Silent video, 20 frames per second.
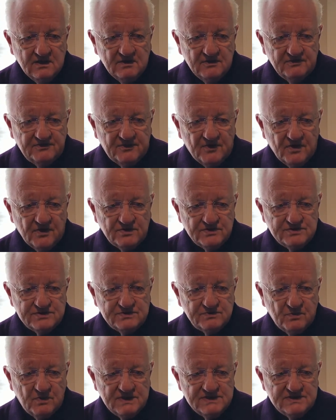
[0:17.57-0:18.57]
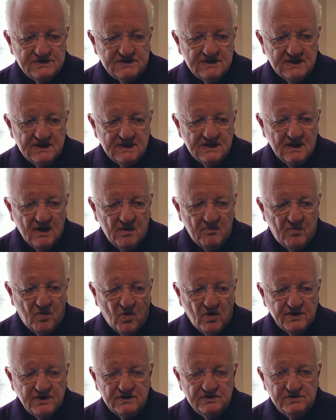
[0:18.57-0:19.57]
First was the
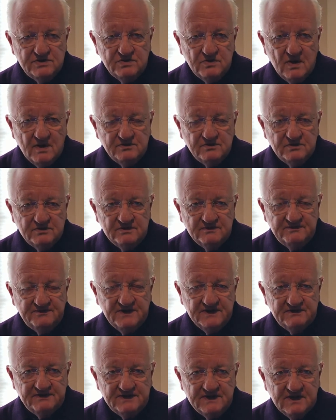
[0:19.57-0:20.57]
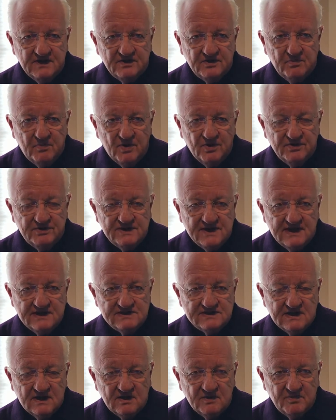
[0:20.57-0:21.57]
aborted 250th birthday
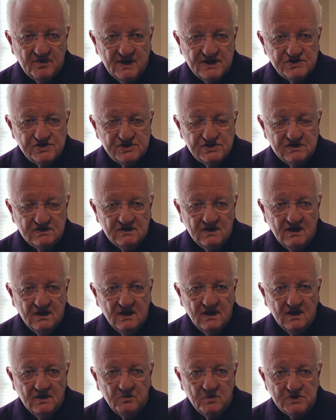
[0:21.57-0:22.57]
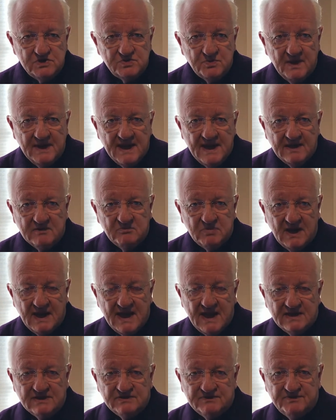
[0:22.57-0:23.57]
celebration, which we had
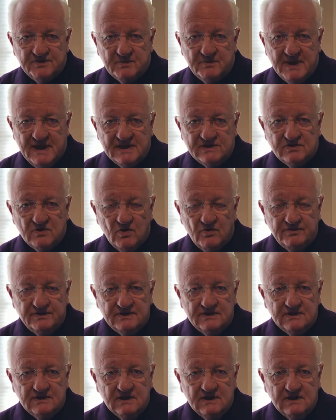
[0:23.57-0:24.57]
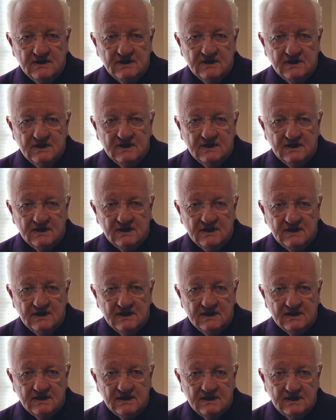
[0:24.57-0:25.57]
planned for Beethoven
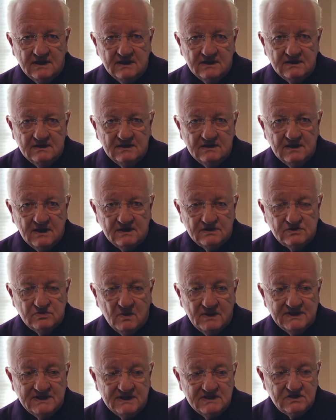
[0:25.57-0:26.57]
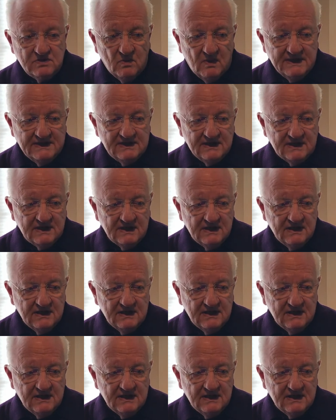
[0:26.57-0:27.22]
in 2020.